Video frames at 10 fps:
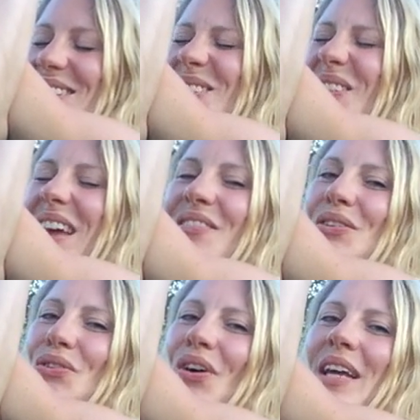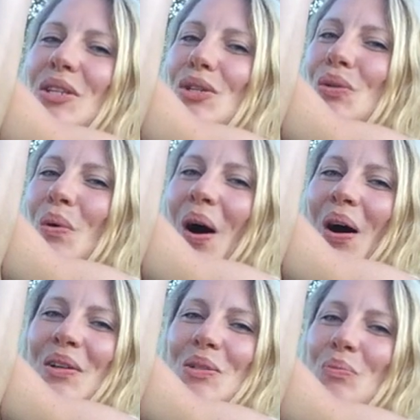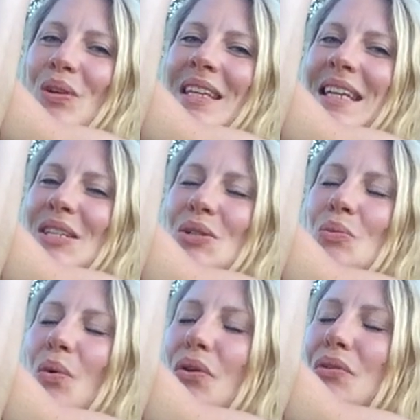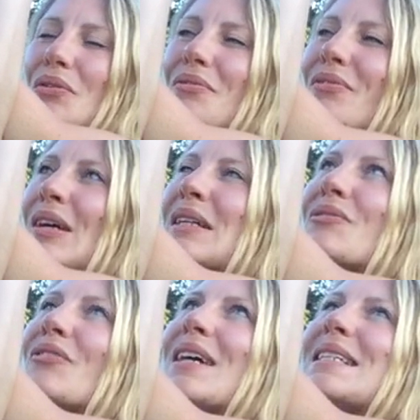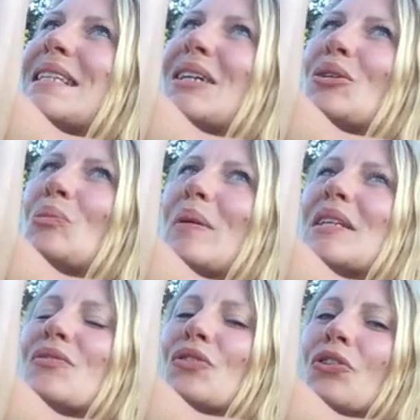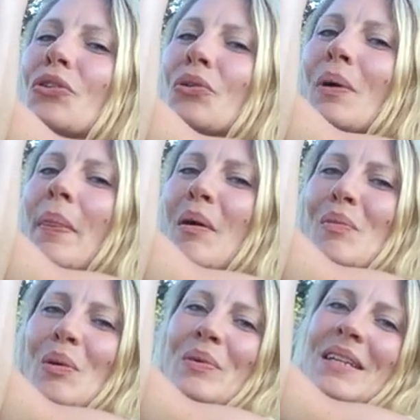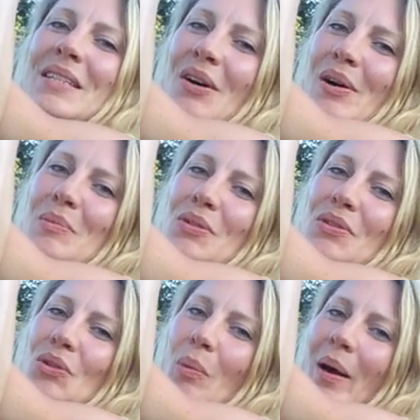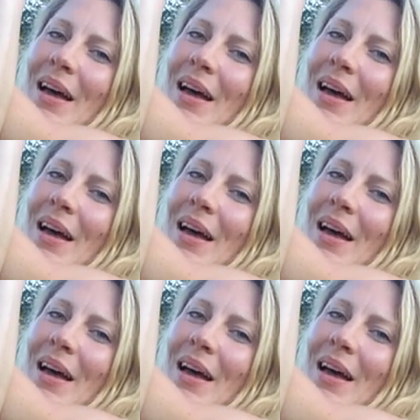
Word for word: So not ever trying too hard, just breathing into what you can feel and finding that good place for you at that moment in time to stop